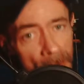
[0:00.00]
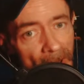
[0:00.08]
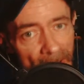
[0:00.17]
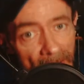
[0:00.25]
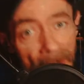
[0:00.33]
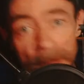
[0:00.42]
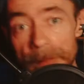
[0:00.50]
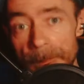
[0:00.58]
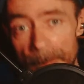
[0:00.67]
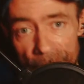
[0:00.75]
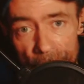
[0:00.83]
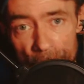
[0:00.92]
Hey,
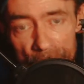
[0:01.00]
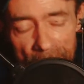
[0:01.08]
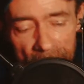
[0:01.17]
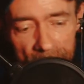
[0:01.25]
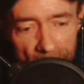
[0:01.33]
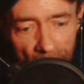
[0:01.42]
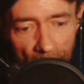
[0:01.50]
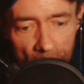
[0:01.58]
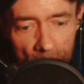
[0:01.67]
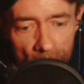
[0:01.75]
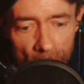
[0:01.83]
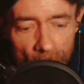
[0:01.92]
I'm throwing it out there.
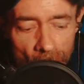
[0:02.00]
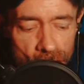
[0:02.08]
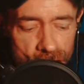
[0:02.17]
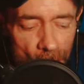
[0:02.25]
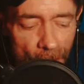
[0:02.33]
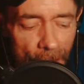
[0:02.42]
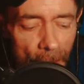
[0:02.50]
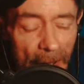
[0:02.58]
So there,